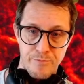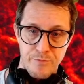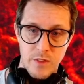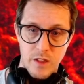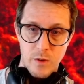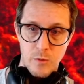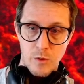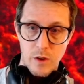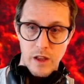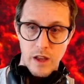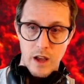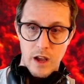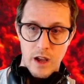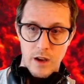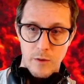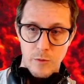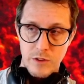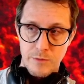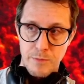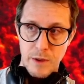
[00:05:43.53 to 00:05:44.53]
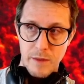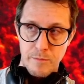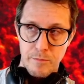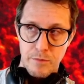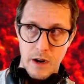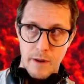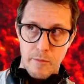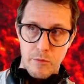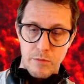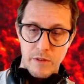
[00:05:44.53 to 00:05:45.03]
We spent
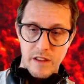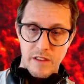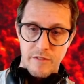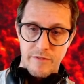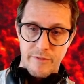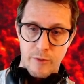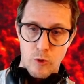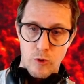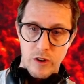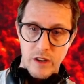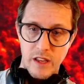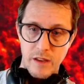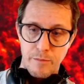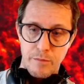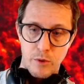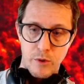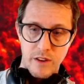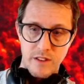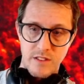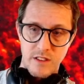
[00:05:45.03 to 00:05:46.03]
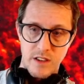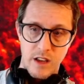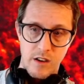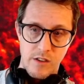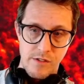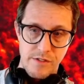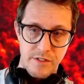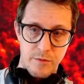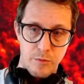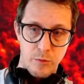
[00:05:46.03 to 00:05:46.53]
probably 40 points in
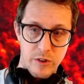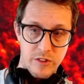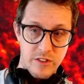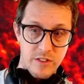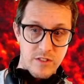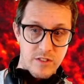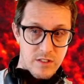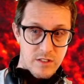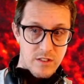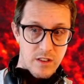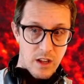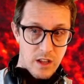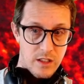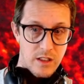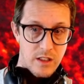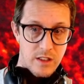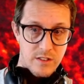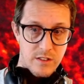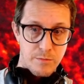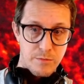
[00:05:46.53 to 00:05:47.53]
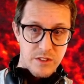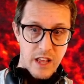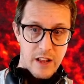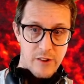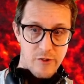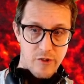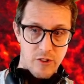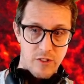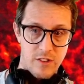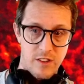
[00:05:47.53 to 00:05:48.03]
health, which is
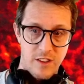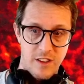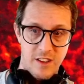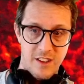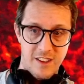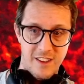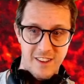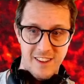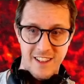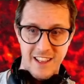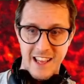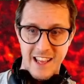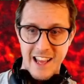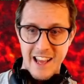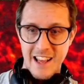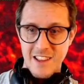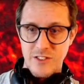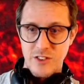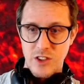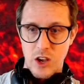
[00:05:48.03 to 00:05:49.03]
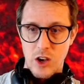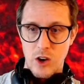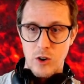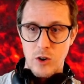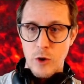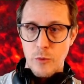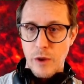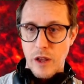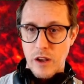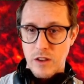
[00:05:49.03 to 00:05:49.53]
substantial. So
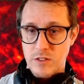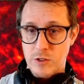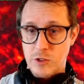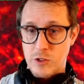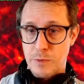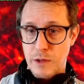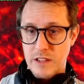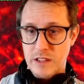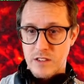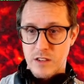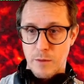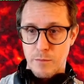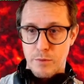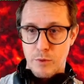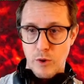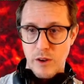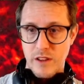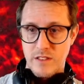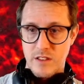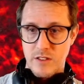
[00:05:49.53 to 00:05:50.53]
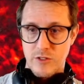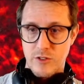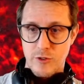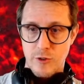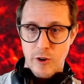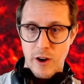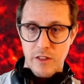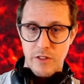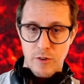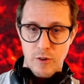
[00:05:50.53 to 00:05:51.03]
we also spent some points in
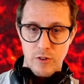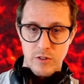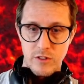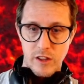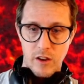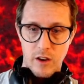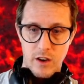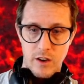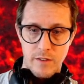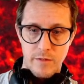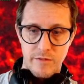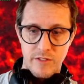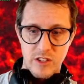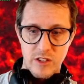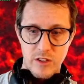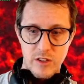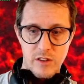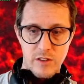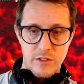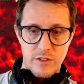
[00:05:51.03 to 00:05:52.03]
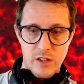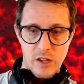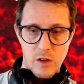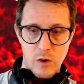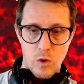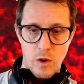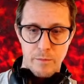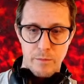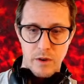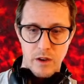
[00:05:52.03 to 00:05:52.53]
strength early on to
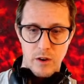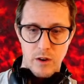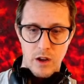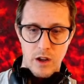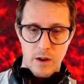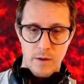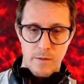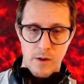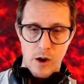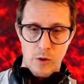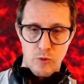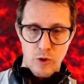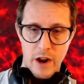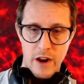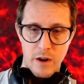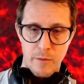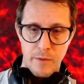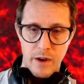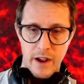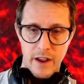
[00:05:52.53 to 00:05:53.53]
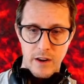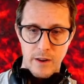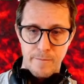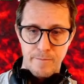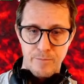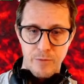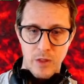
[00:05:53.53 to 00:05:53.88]
equip a random item.